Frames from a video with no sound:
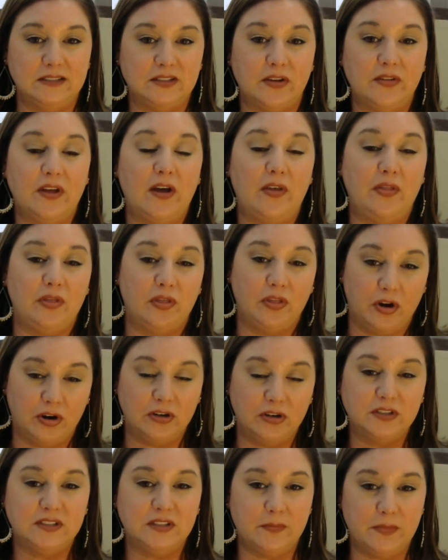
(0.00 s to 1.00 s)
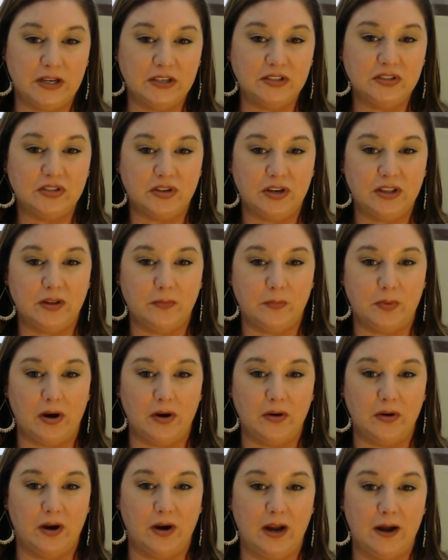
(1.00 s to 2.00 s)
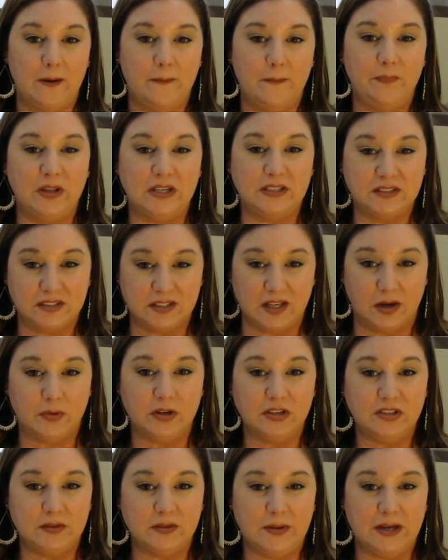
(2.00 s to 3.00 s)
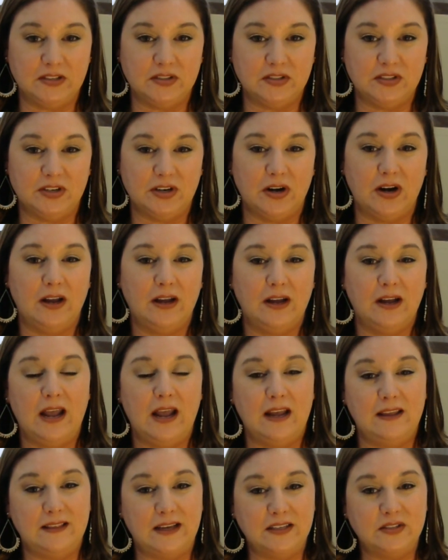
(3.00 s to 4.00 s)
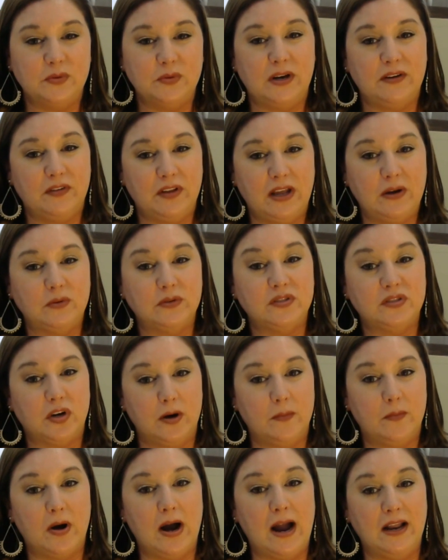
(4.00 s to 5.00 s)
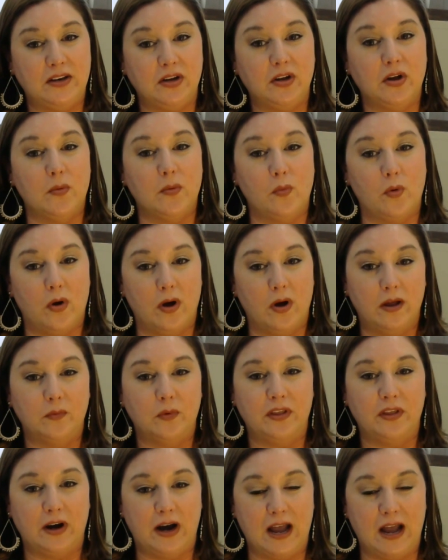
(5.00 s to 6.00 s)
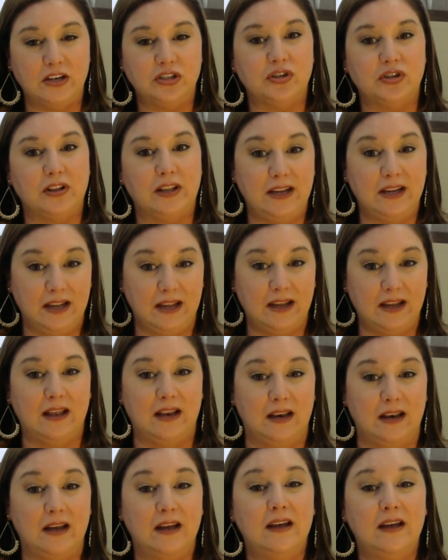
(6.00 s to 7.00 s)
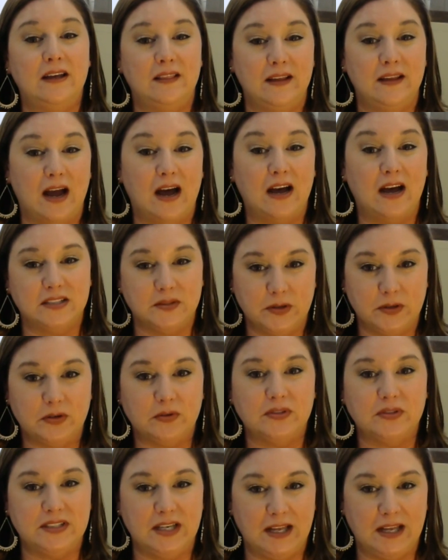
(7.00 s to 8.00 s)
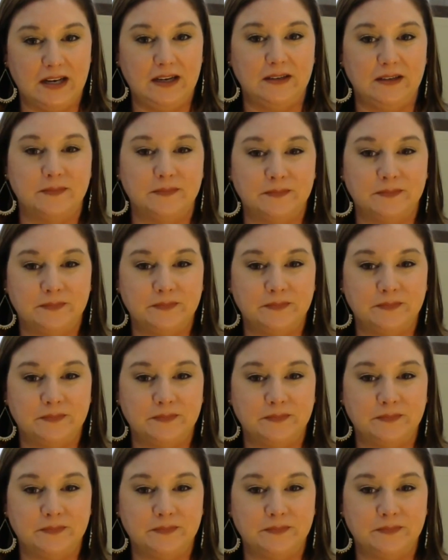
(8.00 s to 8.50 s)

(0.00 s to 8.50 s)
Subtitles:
So that 3rd semester in the program is summer semester, and that's whenever they will start practicum 1, where they're actually in the hospital setting.